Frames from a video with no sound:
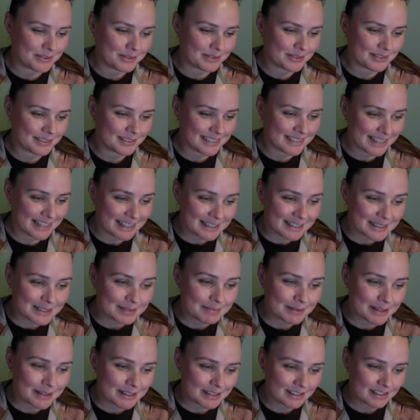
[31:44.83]
sends
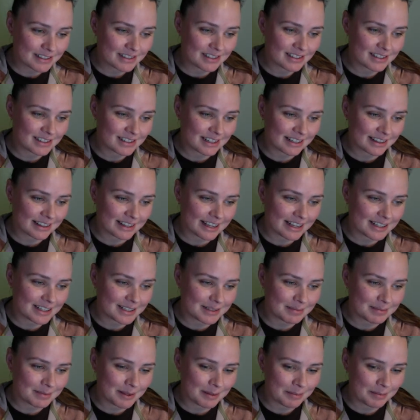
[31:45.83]
messages like that to
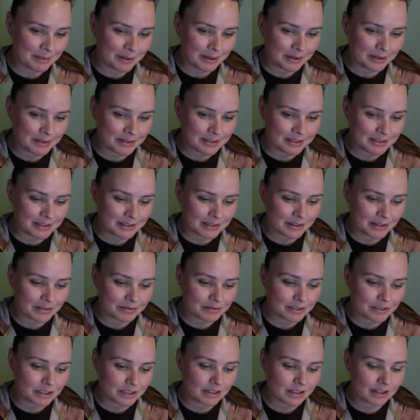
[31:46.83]
me, because it's
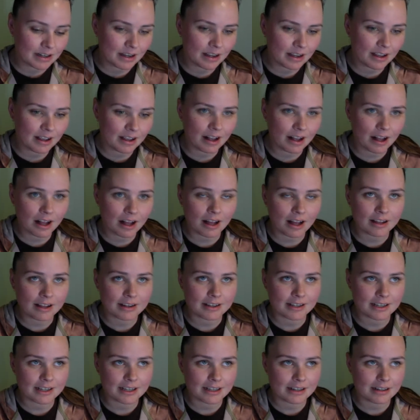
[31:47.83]
often hard
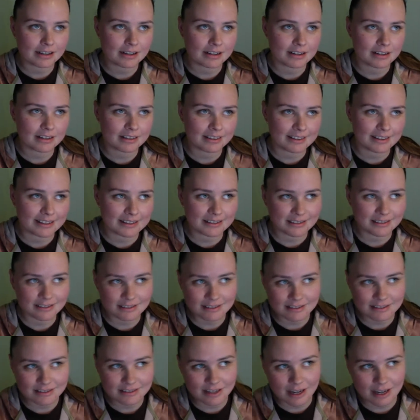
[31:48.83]
in this
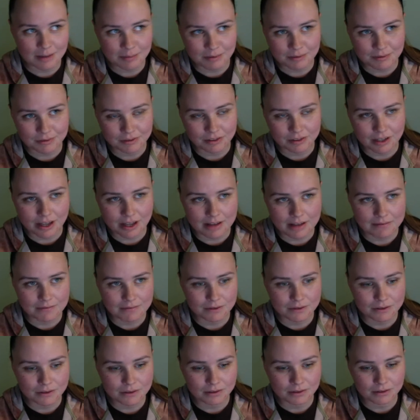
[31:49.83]
type of life
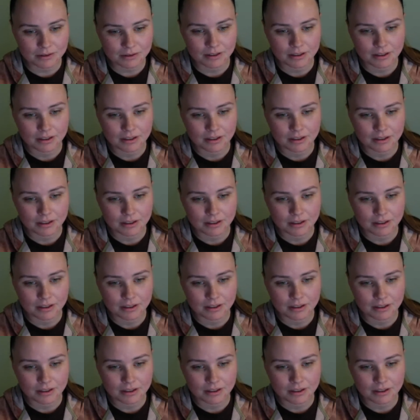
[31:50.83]
to